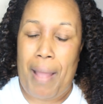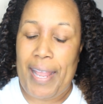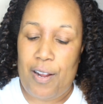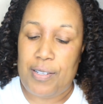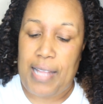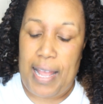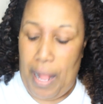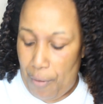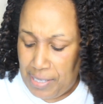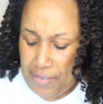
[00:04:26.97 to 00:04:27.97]
My hair is
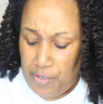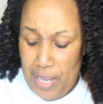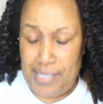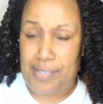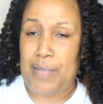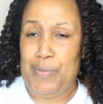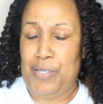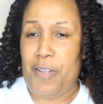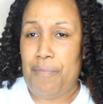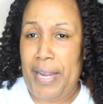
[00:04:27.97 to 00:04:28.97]
not, I'm always giving you guys these tips
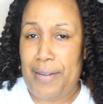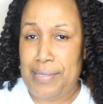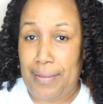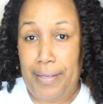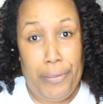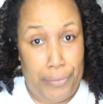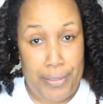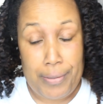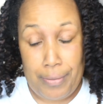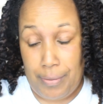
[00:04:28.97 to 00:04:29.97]
and stuff. My hair is not the
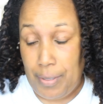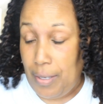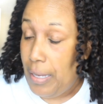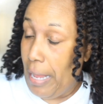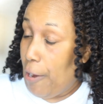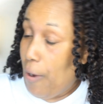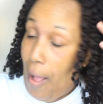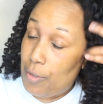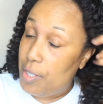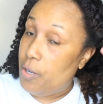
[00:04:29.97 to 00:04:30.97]
healthiest hair
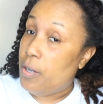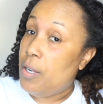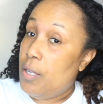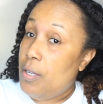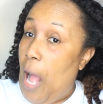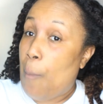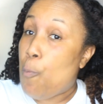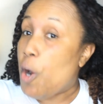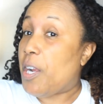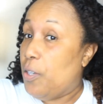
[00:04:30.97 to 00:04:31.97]
out there.
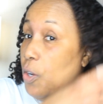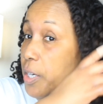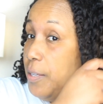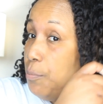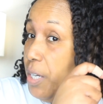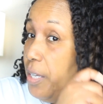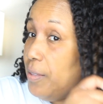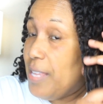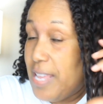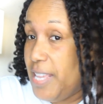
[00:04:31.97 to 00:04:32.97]
I'm working on it,
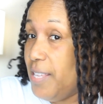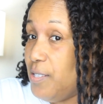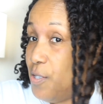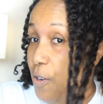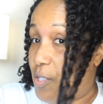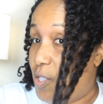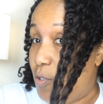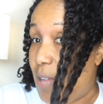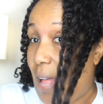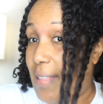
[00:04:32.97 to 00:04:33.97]
but the ends are
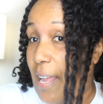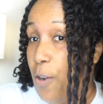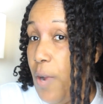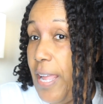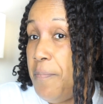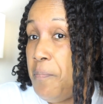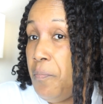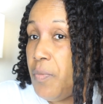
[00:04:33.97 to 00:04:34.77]
still not that great.